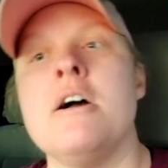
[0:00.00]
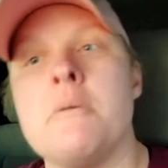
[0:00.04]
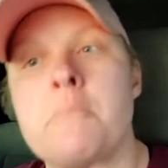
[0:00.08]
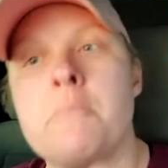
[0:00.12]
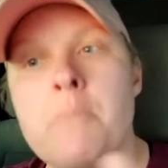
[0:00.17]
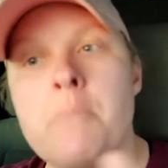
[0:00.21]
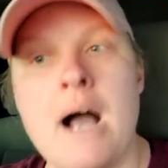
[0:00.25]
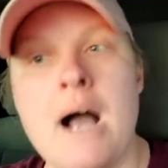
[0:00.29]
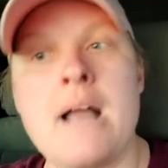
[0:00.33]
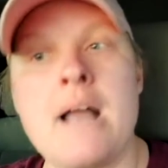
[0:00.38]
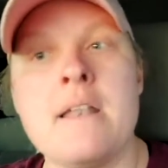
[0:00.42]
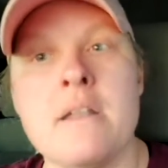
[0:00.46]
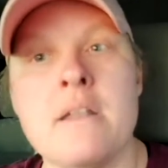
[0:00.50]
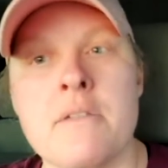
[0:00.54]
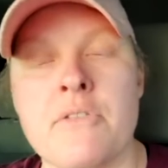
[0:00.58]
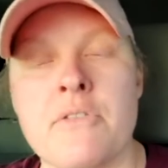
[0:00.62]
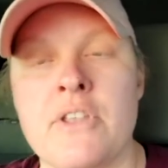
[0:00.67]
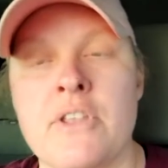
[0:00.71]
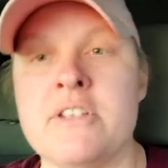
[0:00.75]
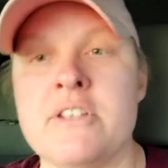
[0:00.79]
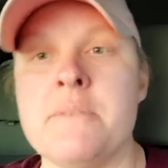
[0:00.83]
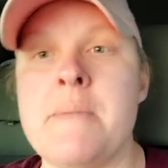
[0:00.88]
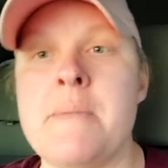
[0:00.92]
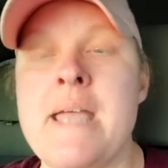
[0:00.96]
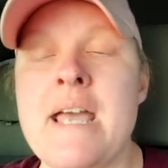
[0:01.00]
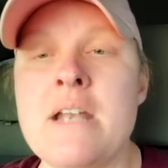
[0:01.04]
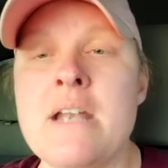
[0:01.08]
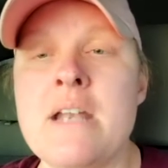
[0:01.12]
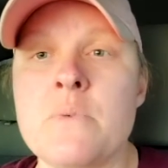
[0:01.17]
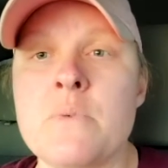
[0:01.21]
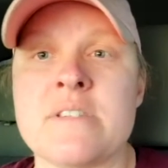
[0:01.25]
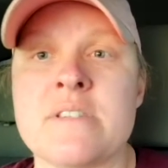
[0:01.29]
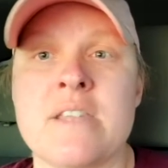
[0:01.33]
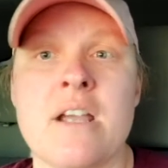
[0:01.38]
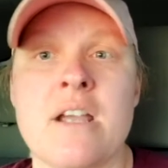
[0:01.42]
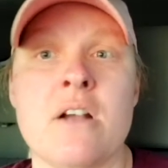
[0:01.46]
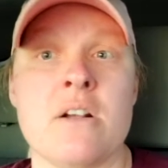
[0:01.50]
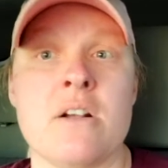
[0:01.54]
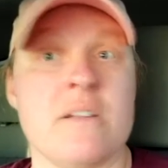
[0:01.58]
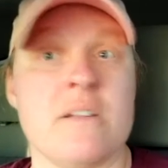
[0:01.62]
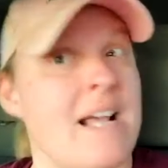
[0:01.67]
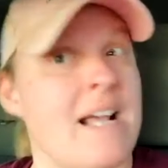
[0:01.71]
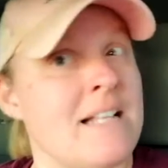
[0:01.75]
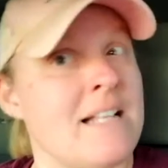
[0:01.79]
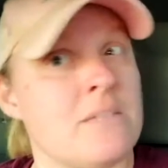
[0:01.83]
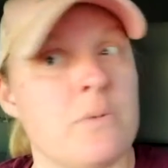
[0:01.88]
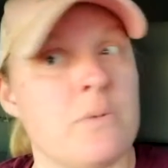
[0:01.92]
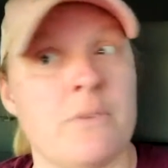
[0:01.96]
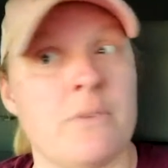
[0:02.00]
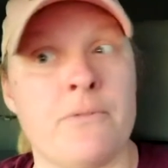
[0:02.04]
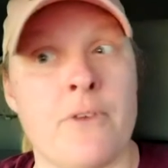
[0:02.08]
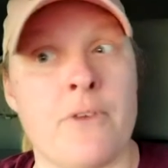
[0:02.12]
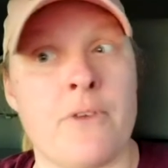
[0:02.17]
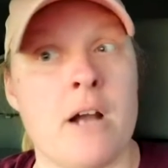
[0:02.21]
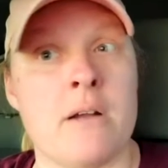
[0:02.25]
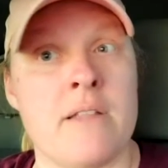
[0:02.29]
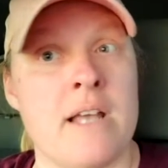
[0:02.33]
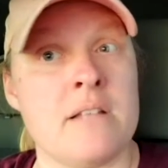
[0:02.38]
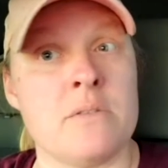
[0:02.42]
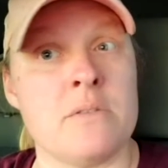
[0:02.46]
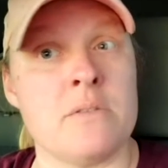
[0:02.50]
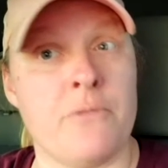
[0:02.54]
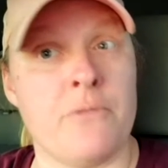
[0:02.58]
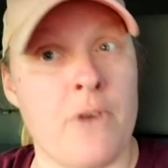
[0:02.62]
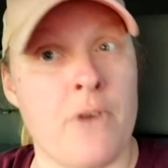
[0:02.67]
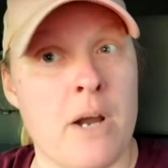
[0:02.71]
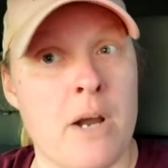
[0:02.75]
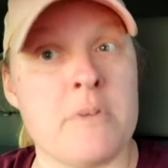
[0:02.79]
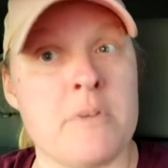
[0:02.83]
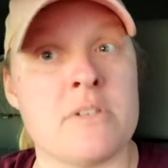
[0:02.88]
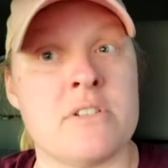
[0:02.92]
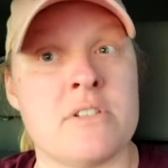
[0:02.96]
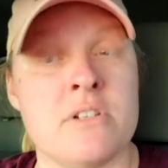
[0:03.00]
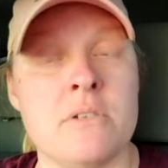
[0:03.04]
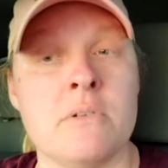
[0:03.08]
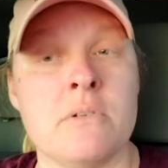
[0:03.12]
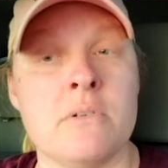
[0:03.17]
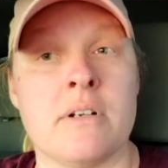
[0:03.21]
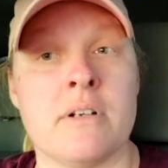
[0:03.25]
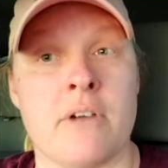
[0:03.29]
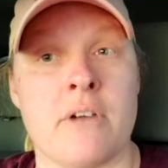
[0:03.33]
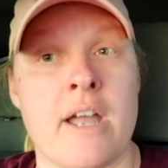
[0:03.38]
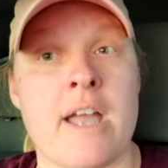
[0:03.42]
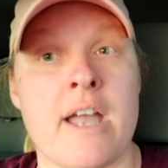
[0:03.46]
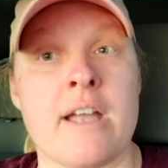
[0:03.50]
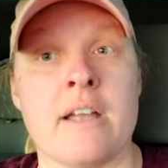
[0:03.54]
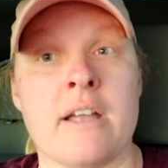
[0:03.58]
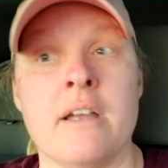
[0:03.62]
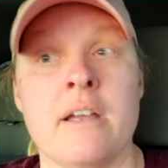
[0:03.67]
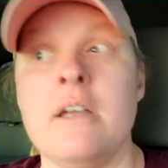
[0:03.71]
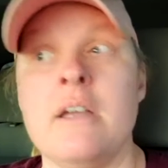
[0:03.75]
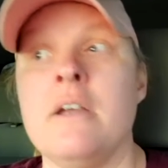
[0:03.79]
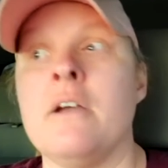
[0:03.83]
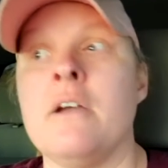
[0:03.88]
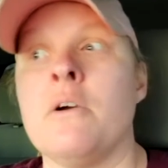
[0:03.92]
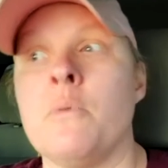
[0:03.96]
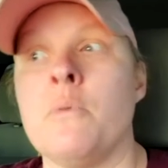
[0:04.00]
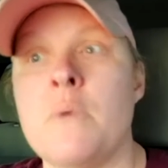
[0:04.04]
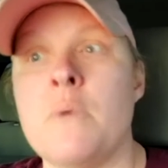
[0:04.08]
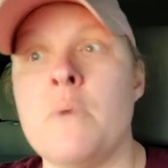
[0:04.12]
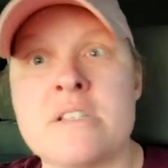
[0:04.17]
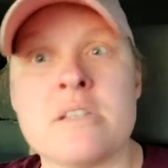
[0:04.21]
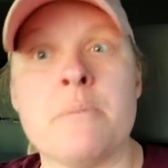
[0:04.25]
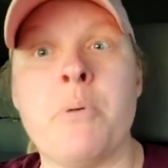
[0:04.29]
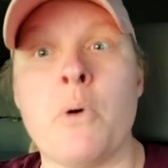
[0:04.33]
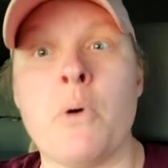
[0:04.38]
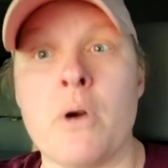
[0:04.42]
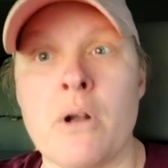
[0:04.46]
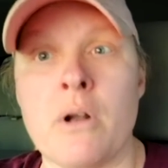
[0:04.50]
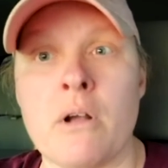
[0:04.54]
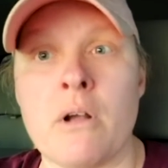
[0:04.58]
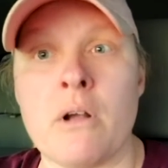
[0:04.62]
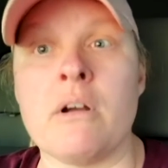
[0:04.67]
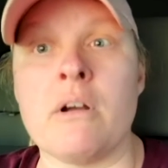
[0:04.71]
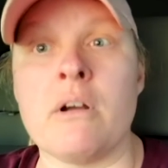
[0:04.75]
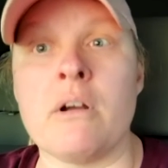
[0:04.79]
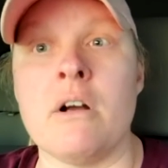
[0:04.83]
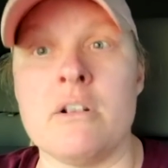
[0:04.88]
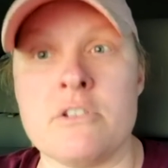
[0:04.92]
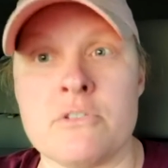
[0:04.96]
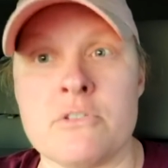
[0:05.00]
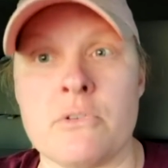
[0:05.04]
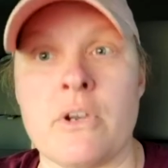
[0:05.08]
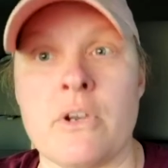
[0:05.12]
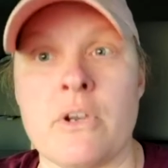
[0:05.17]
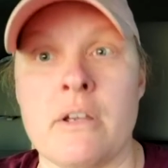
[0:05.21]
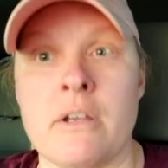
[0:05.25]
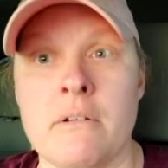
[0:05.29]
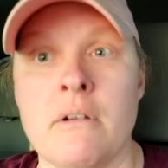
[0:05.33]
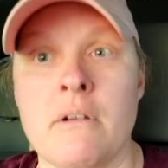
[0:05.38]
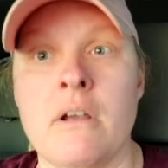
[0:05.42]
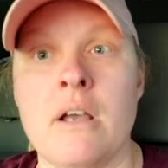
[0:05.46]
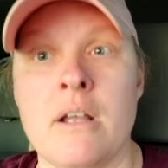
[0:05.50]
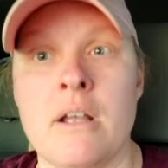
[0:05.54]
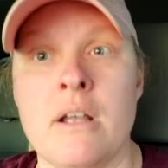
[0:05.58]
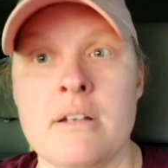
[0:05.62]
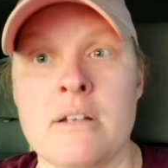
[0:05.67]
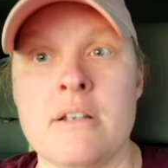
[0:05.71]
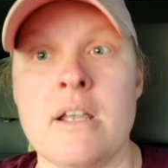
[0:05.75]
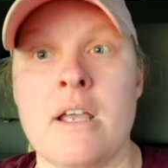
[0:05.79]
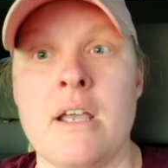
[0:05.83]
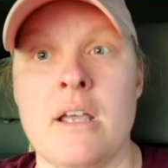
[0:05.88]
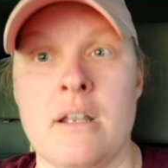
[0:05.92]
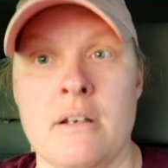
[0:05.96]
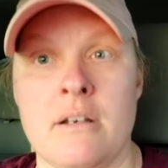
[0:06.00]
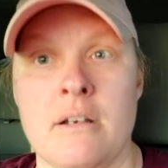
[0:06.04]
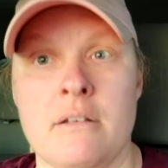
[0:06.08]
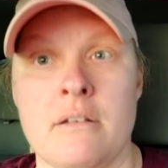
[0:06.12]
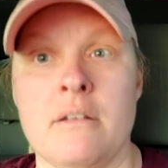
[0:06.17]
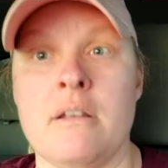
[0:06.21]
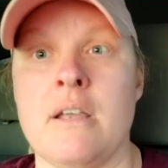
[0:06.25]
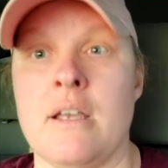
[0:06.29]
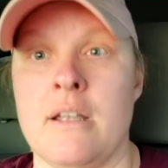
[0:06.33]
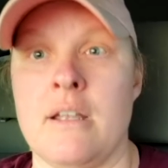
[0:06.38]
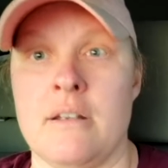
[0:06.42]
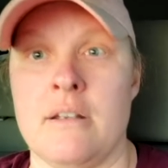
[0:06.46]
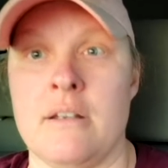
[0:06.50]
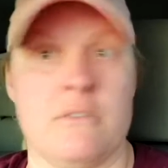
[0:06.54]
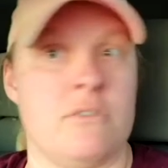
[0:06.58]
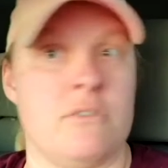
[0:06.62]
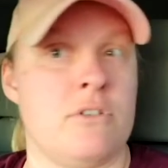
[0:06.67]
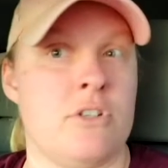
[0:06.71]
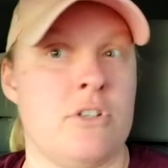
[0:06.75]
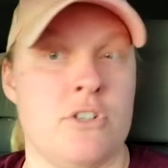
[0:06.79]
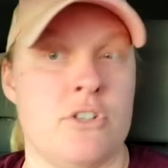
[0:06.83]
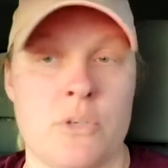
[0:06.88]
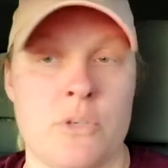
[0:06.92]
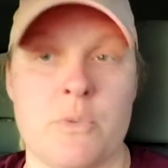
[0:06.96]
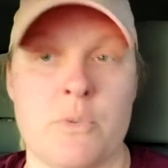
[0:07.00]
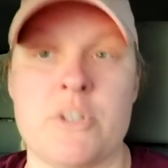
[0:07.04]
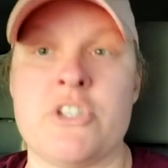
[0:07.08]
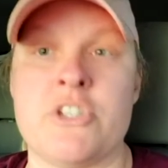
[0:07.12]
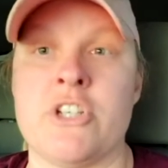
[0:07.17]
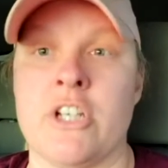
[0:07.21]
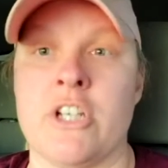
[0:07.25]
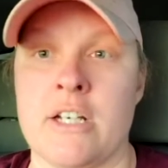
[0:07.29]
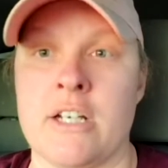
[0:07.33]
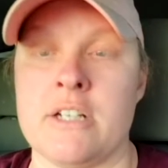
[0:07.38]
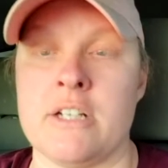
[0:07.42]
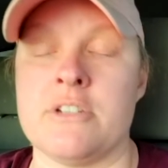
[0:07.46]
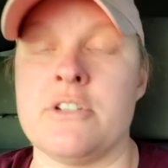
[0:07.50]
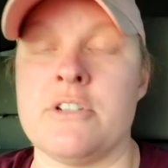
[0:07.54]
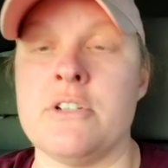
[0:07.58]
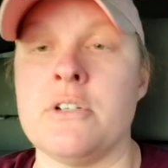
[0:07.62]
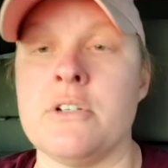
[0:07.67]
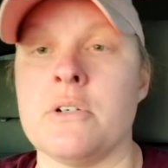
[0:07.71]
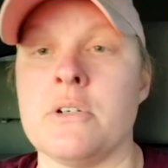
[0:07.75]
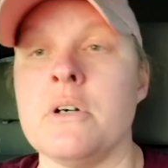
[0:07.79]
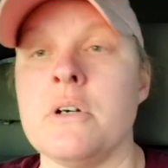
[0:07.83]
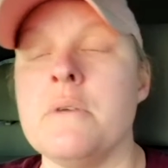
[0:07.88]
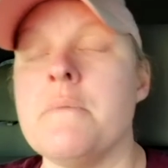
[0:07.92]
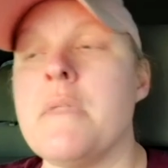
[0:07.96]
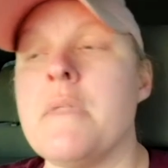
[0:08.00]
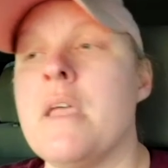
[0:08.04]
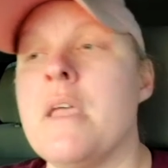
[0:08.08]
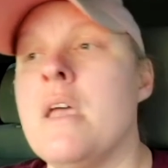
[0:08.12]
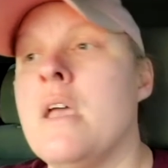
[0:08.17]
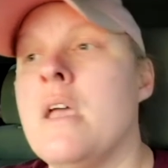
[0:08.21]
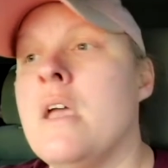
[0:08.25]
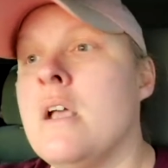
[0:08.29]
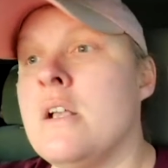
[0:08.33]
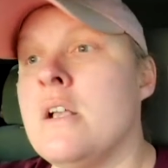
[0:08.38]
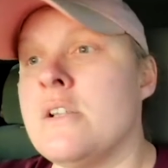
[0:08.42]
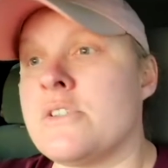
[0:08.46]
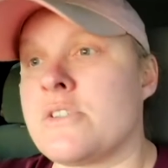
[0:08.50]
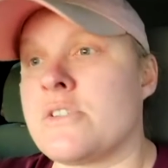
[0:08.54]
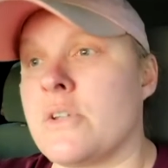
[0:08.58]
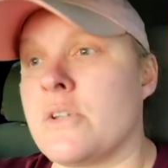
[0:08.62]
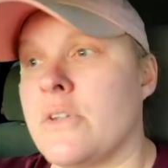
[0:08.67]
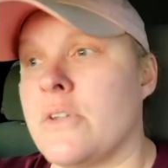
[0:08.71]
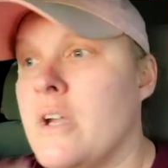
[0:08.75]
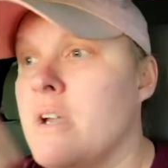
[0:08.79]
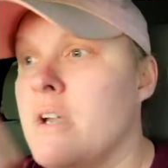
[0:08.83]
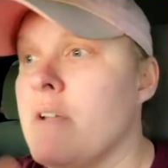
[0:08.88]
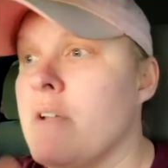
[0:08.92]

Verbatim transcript: but the demand was there and that's what far, that's what farmers do greg we support our country and and and you do what you got to do so they're